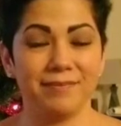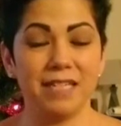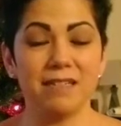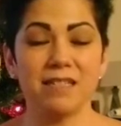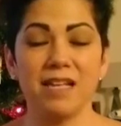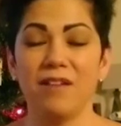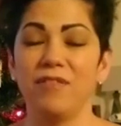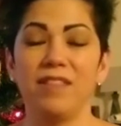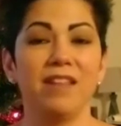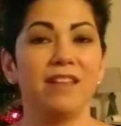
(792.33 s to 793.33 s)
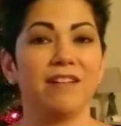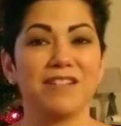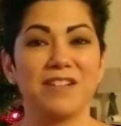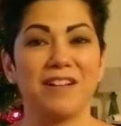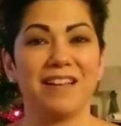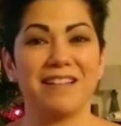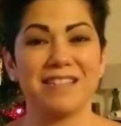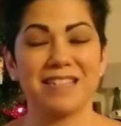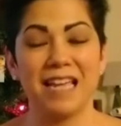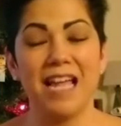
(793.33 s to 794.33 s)
There's love, and then there is all
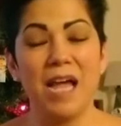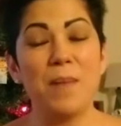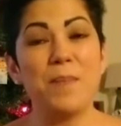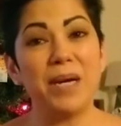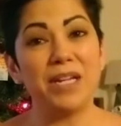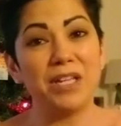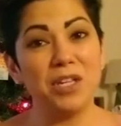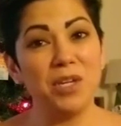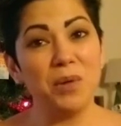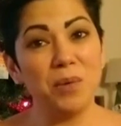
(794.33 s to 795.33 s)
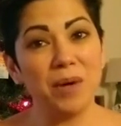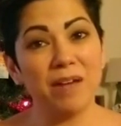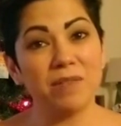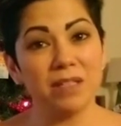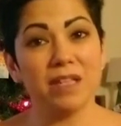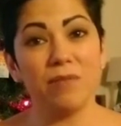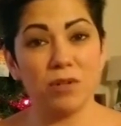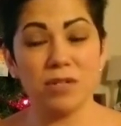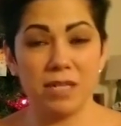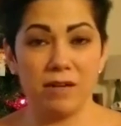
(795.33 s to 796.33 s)
else. But you have to love
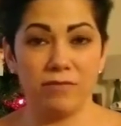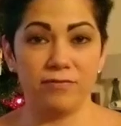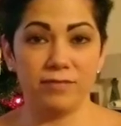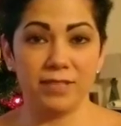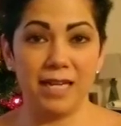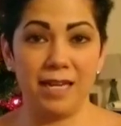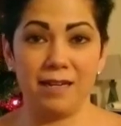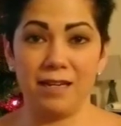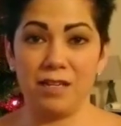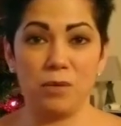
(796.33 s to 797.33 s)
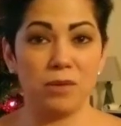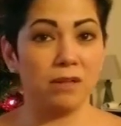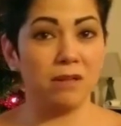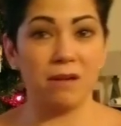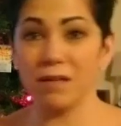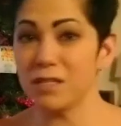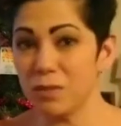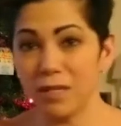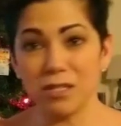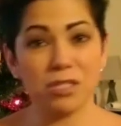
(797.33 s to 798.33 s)
yourself. You are the
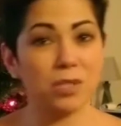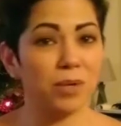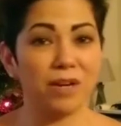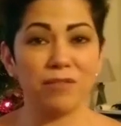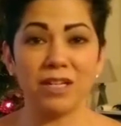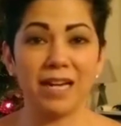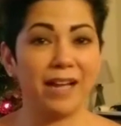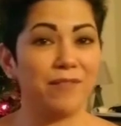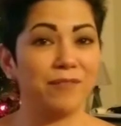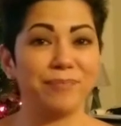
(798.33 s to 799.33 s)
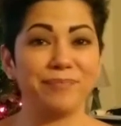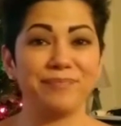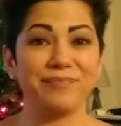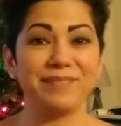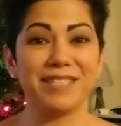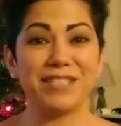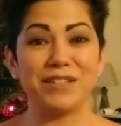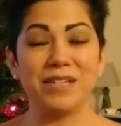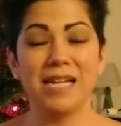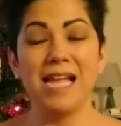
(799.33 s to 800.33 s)
longest relationship you're ever gonna have.
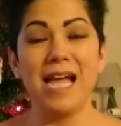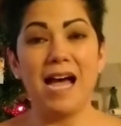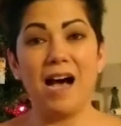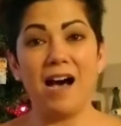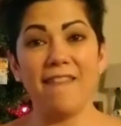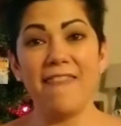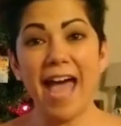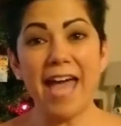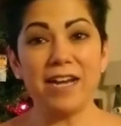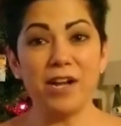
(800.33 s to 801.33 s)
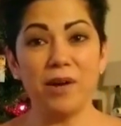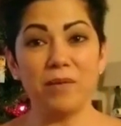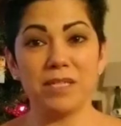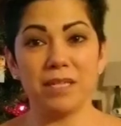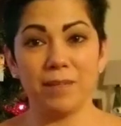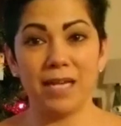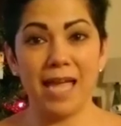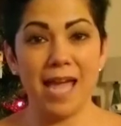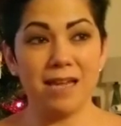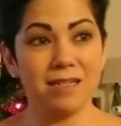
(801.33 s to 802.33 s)
So, on that note, I'm gonna
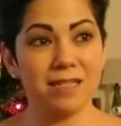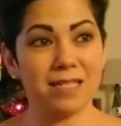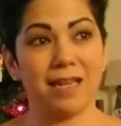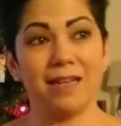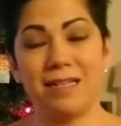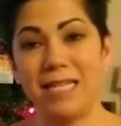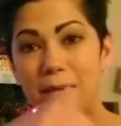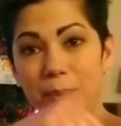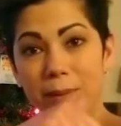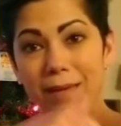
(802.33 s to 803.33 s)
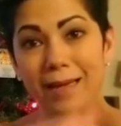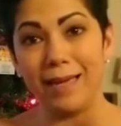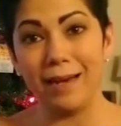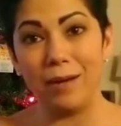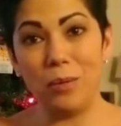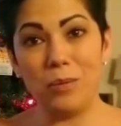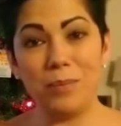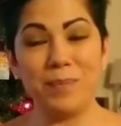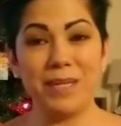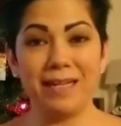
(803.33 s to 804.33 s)
end because I gotta dip. I gotta
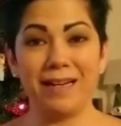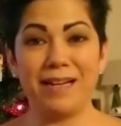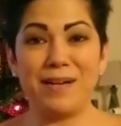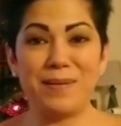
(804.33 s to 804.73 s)
go meet